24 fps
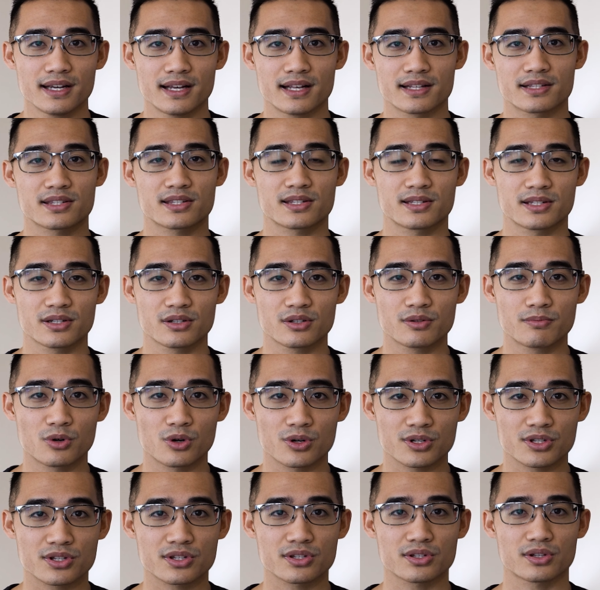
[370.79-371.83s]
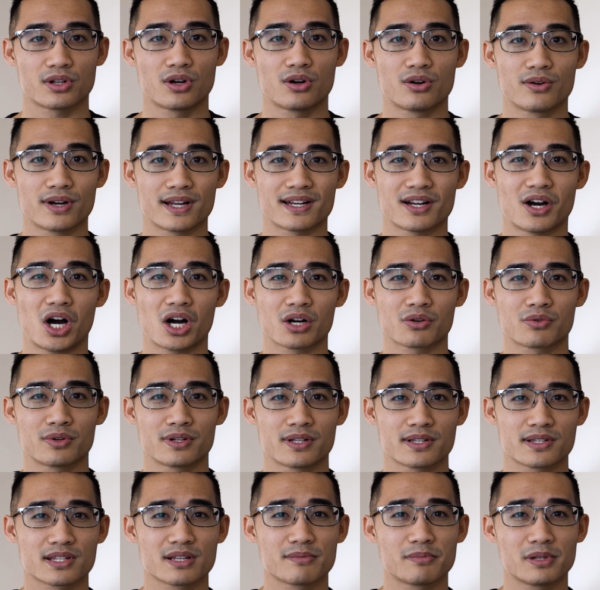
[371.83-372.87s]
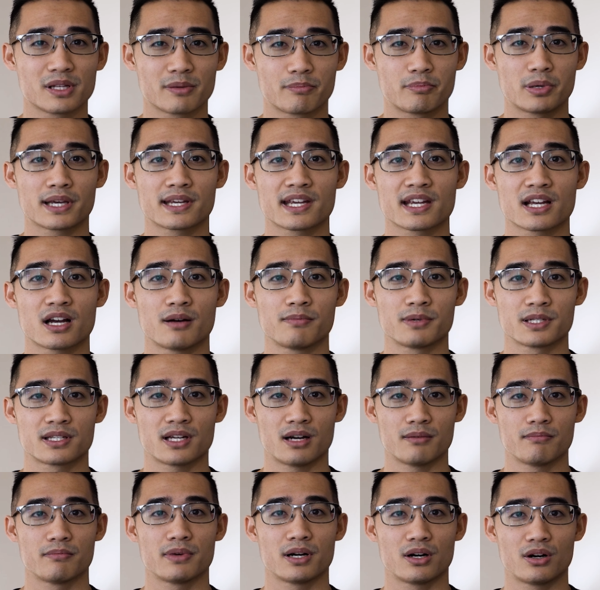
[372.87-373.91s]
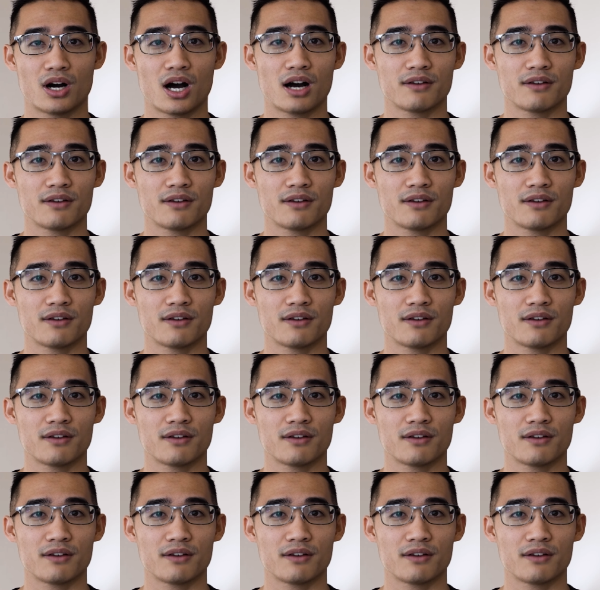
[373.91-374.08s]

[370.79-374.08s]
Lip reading: it's still more slow and awkward than simply picking up a dumbbell